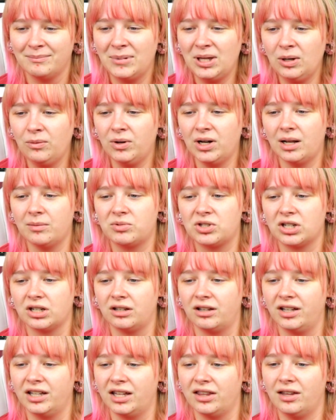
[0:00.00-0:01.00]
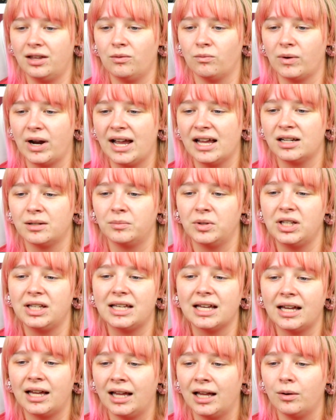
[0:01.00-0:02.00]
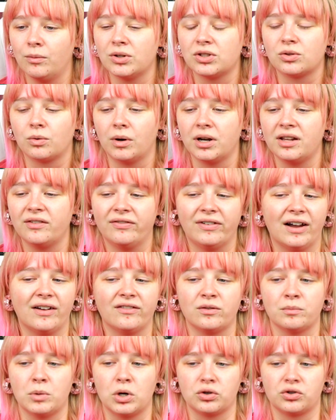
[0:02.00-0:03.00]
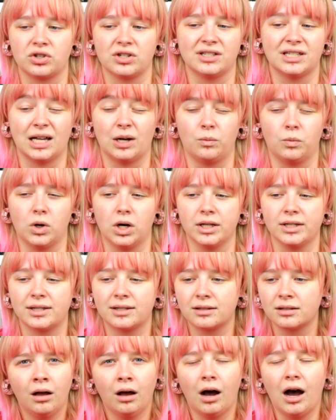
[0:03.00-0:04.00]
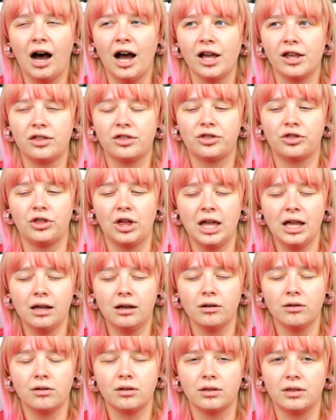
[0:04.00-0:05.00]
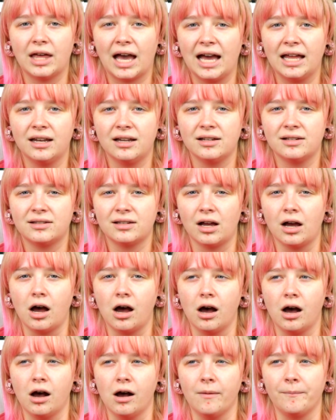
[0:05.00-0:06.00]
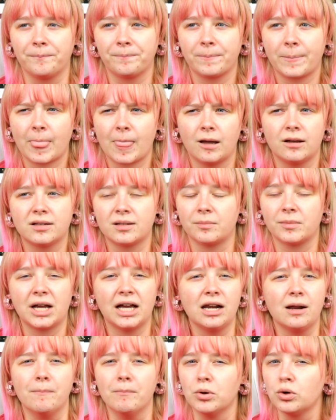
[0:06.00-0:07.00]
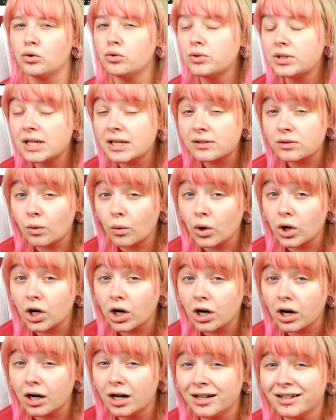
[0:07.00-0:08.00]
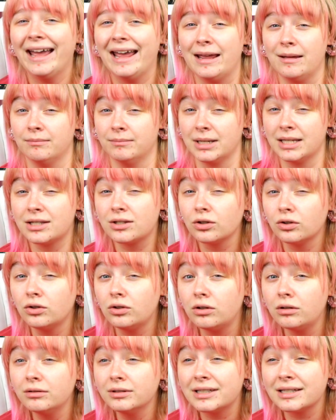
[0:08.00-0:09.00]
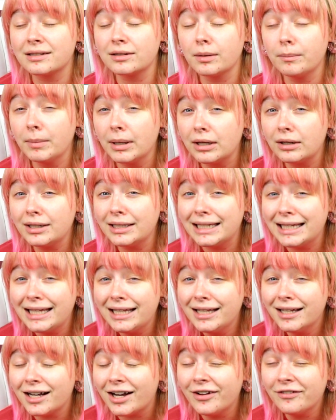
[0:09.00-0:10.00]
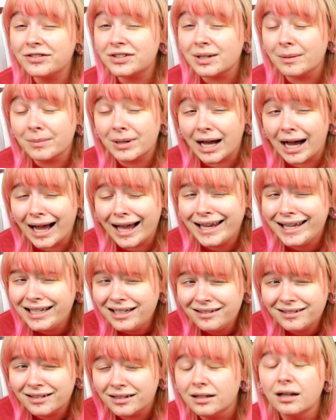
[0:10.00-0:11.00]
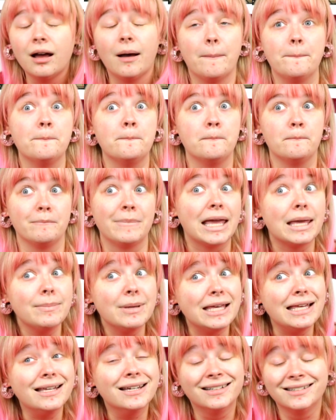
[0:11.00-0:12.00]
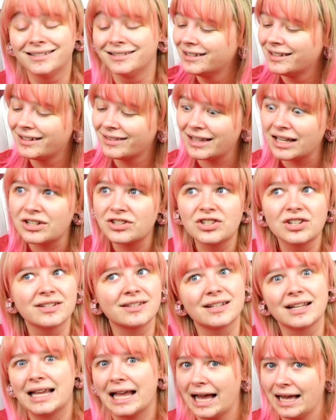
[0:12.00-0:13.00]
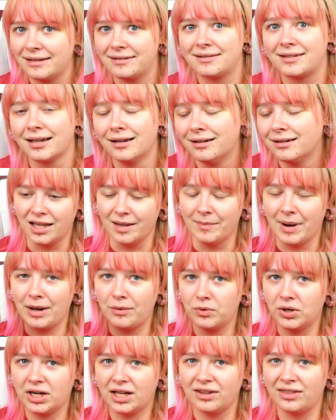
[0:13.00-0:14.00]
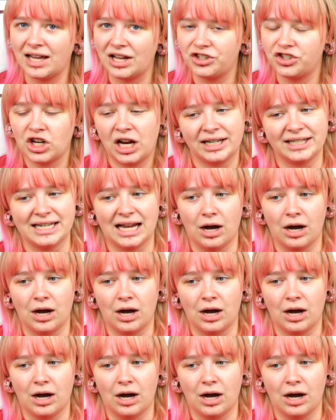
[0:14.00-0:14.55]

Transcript: Me when I'm chilling and then randomly get hit with 25 emotions at once. I think that is some kind of mood disorder, a mental disability of some kind, maybe? That's just a guess. You might want to get that checked